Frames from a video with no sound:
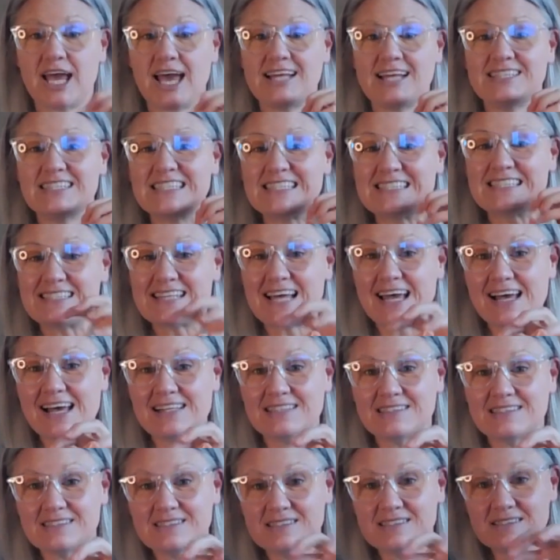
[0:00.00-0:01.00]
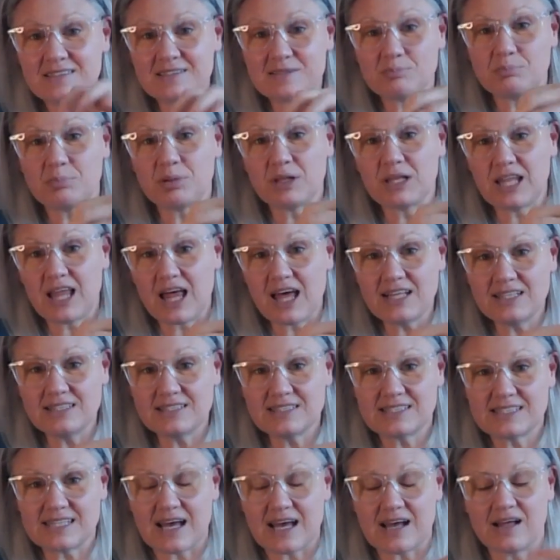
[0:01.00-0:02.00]
and sends blood
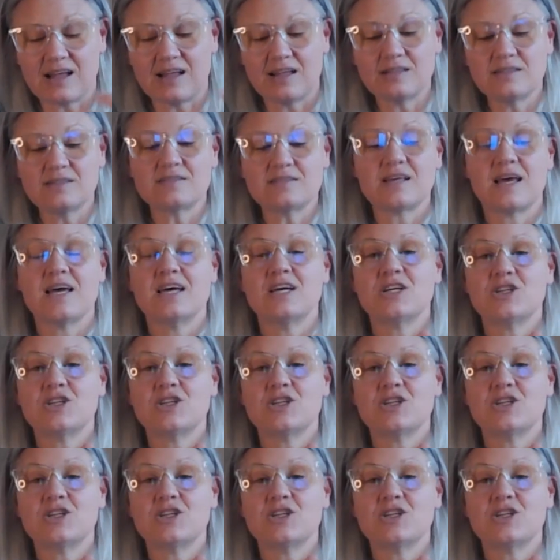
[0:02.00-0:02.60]
cells